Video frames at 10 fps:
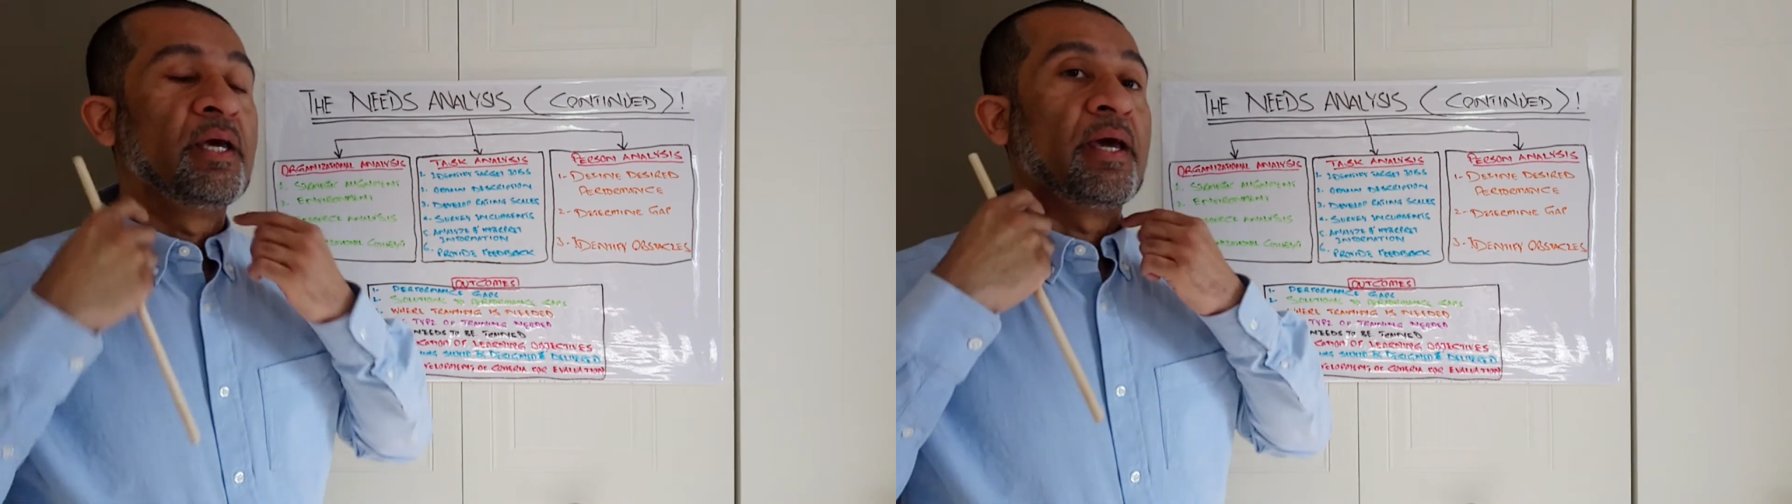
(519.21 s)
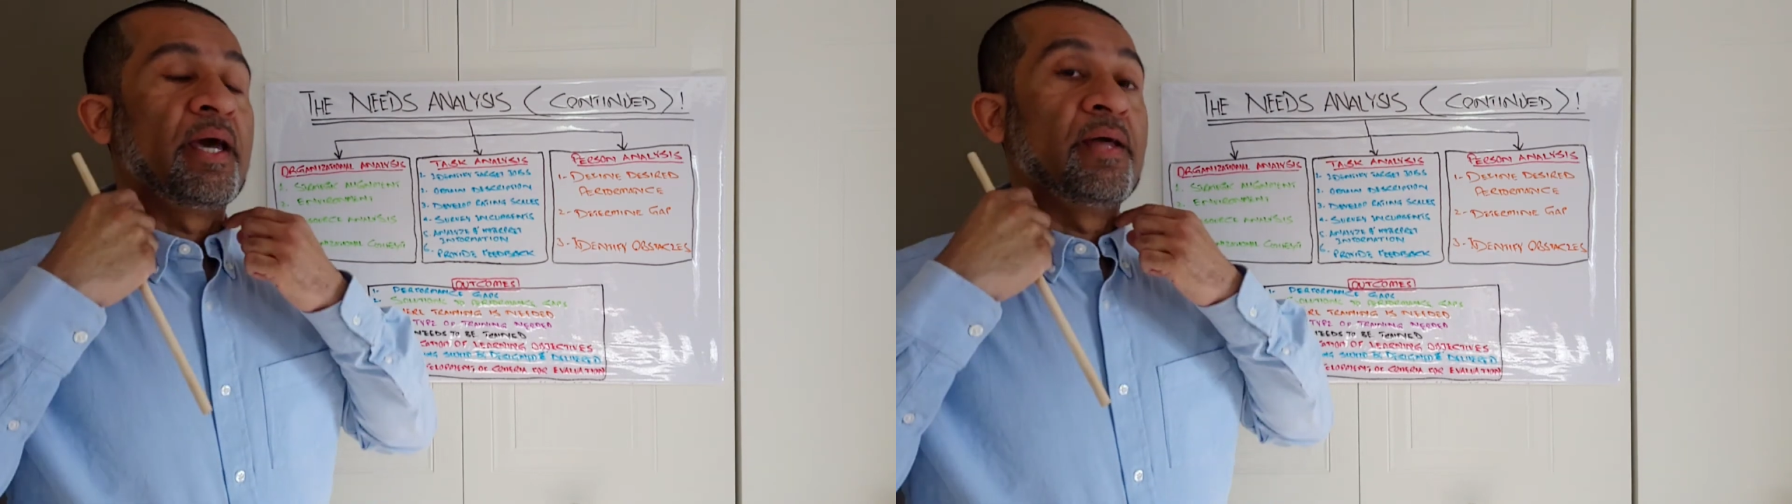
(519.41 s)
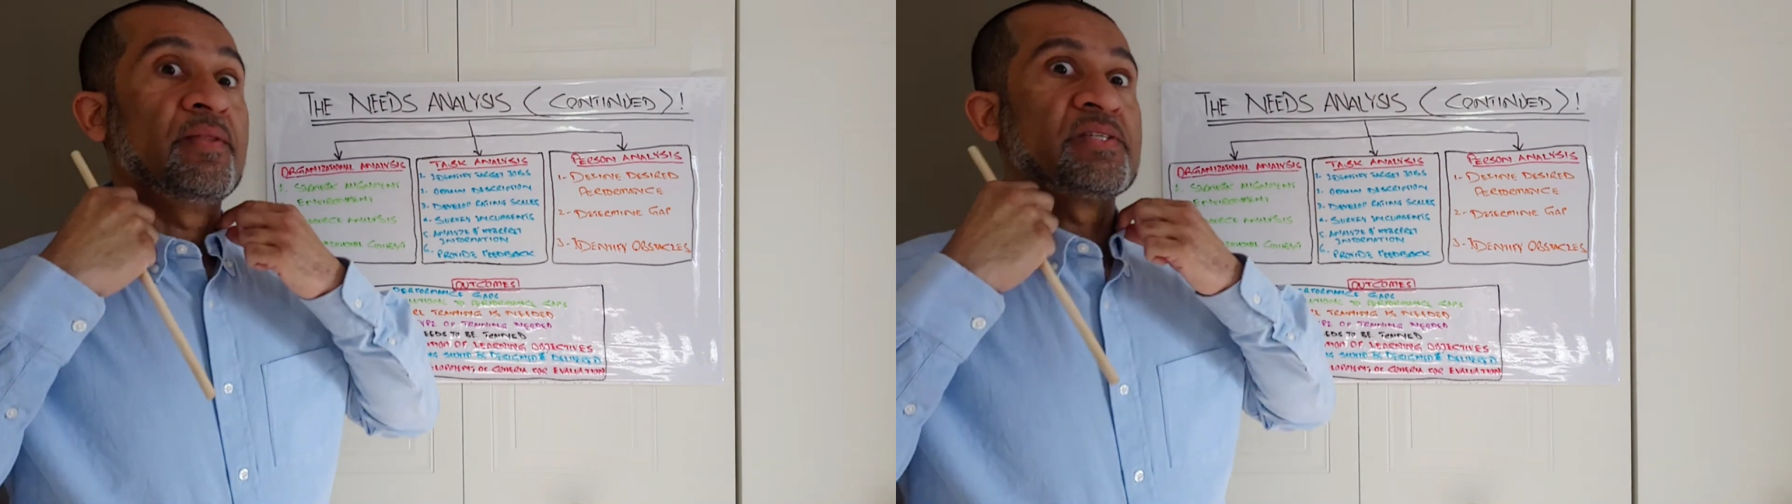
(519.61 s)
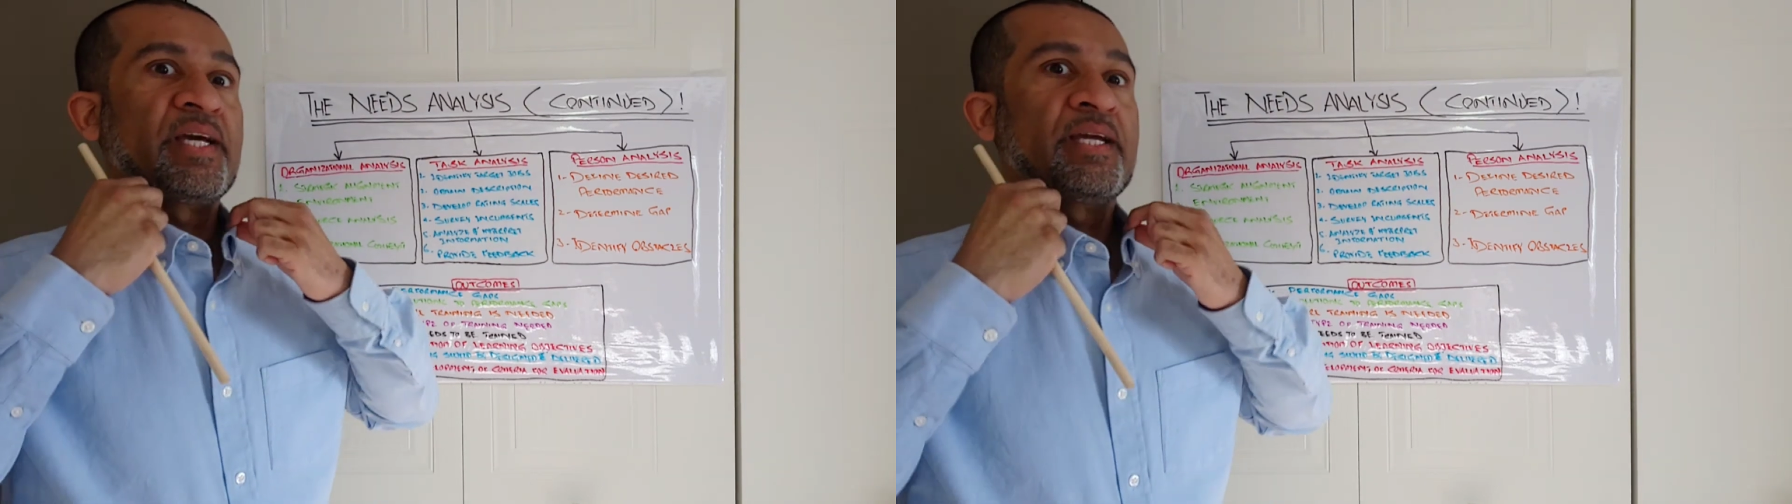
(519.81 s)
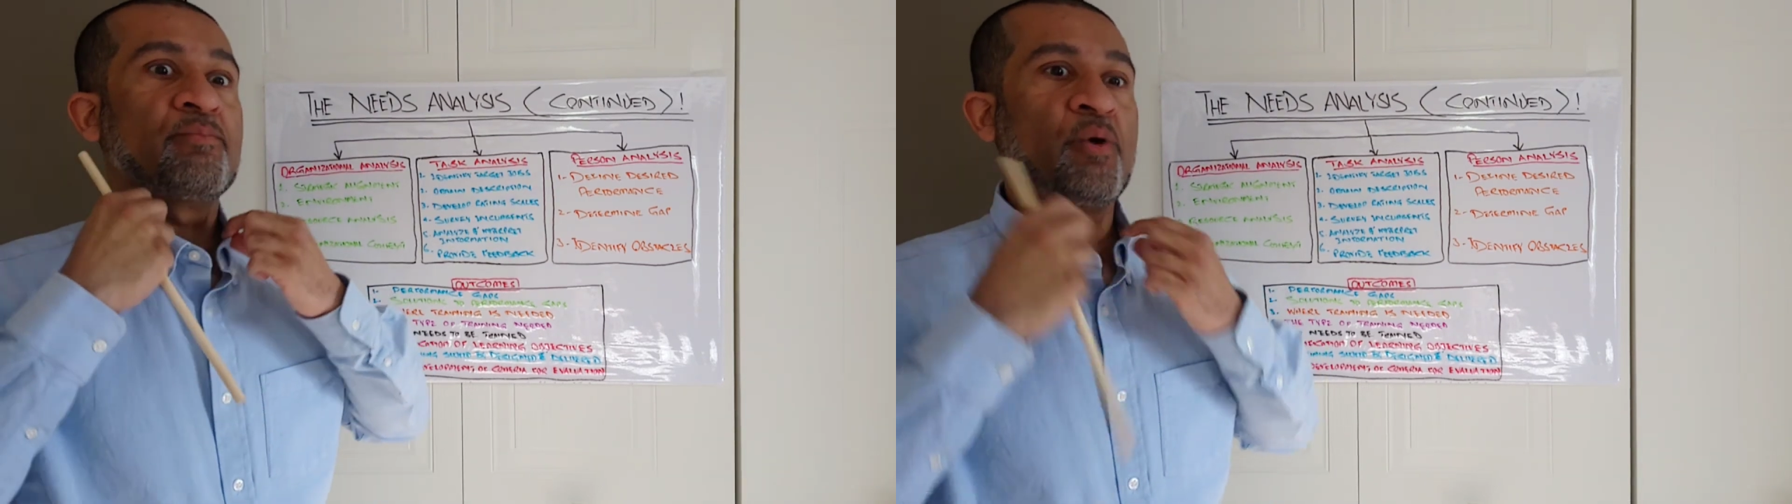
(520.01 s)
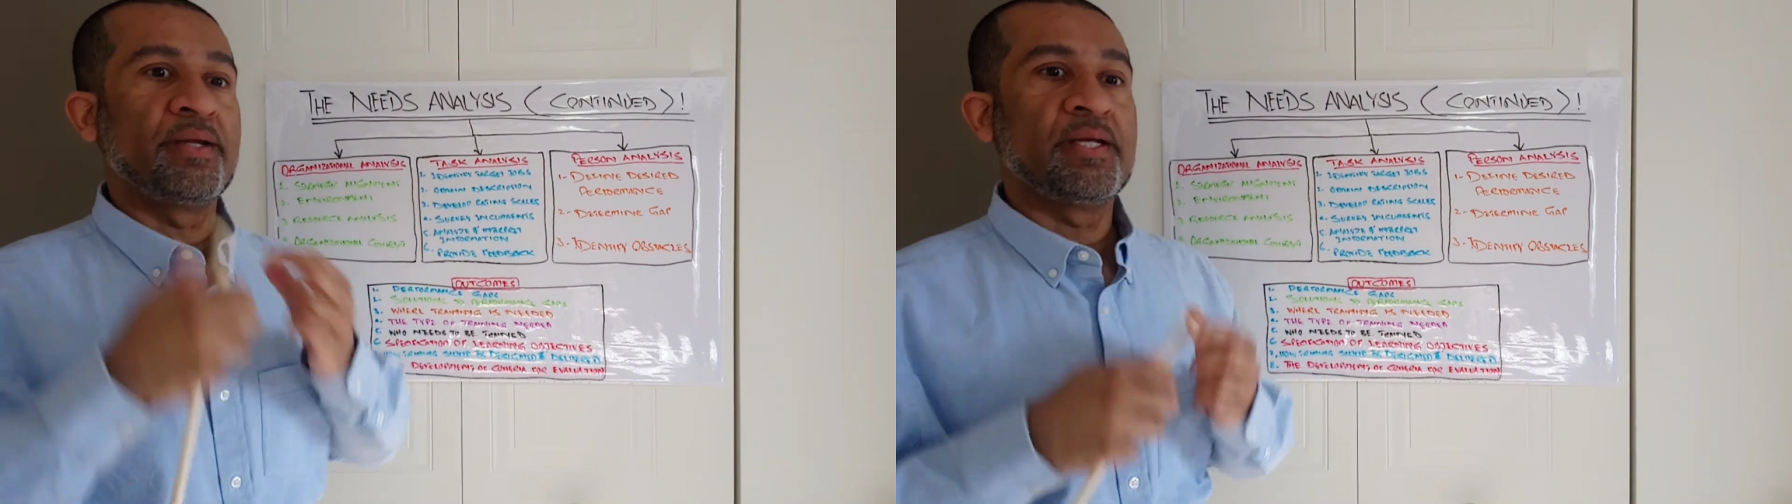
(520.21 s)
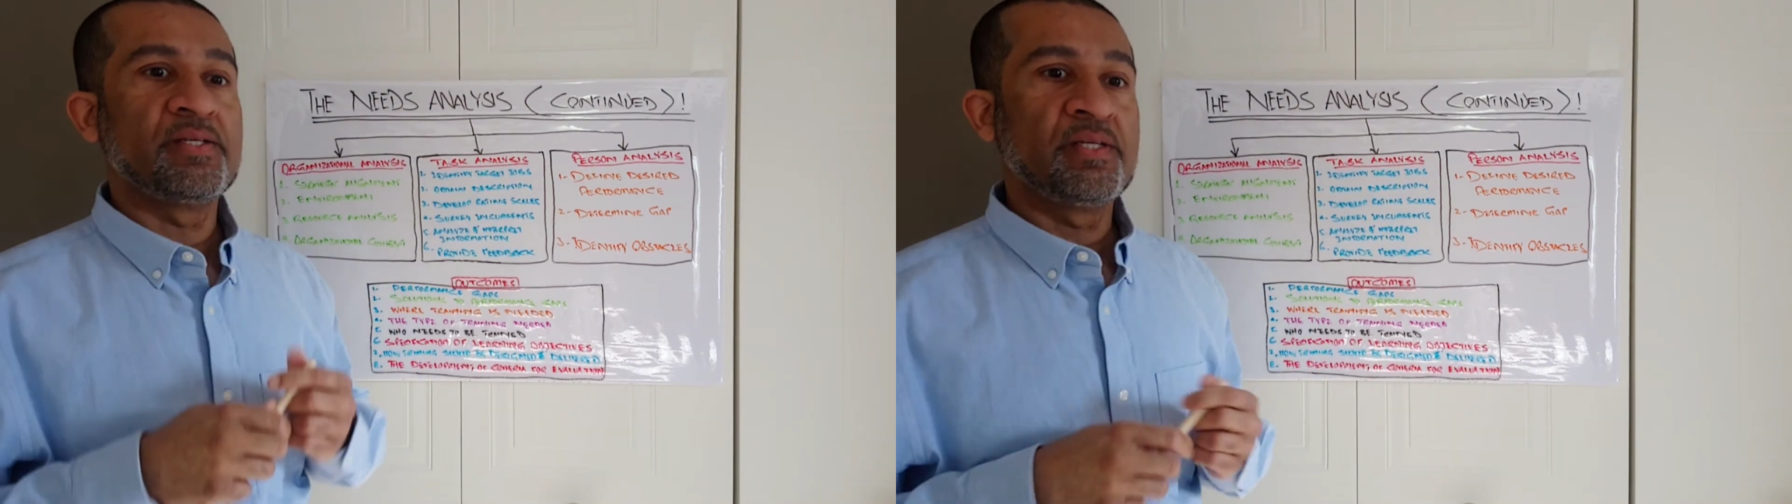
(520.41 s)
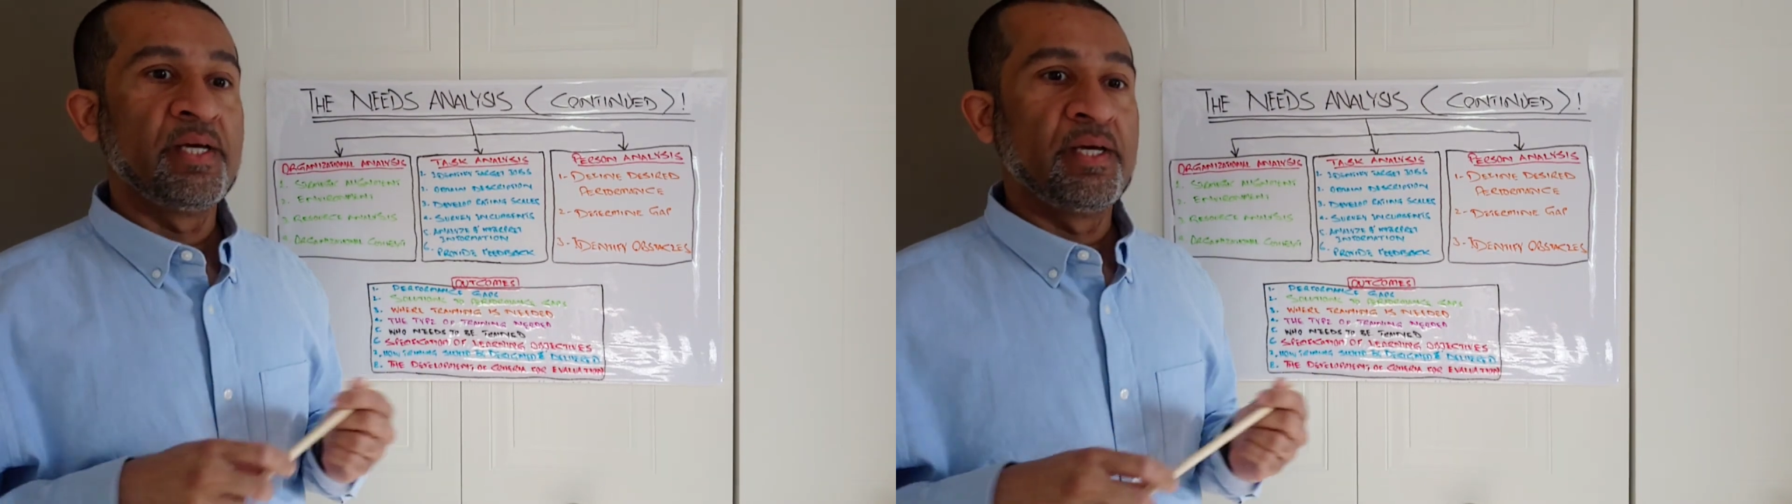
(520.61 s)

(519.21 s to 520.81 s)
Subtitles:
And the second point is